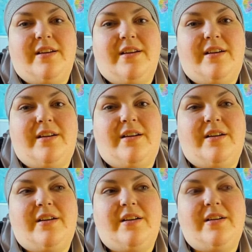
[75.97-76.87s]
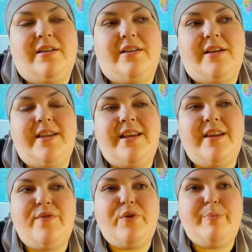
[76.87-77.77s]
and then
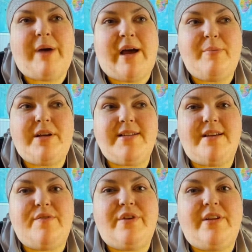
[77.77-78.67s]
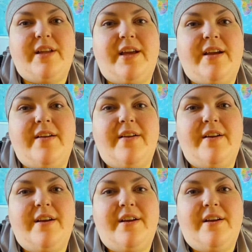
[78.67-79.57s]
I feel bad because I feel like
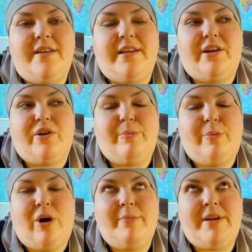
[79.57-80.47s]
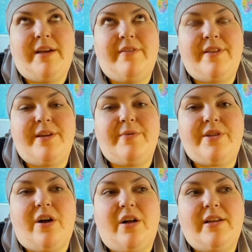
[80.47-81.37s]
her mom and everything was
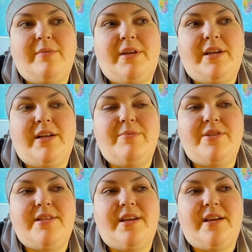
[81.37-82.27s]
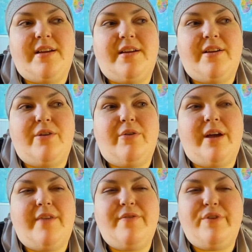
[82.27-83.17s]
calling me, and I'm just like, you know,
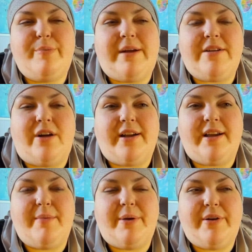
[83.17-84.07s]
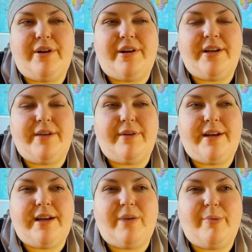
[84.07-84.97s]
I even feel bad talking about it on here
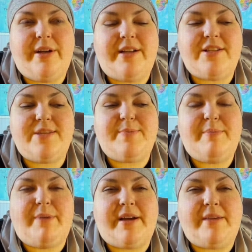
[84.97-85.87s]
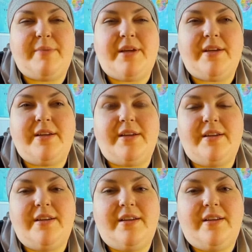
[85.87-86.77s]
right now, but it's just been bugging me.
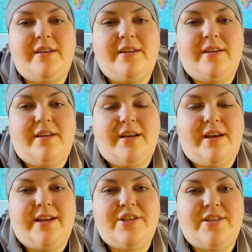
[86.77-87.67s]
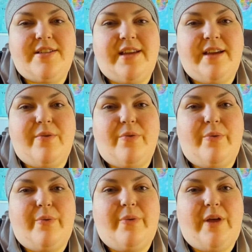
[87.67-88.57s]
And I just like,
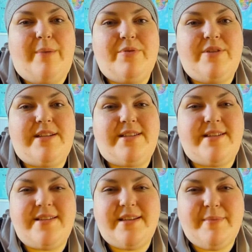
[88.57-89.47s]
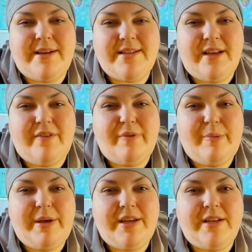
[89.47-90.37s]
I'm distancing myself a
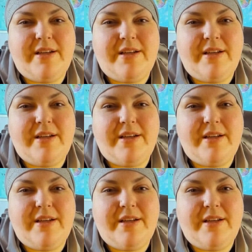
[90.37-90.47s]
bit.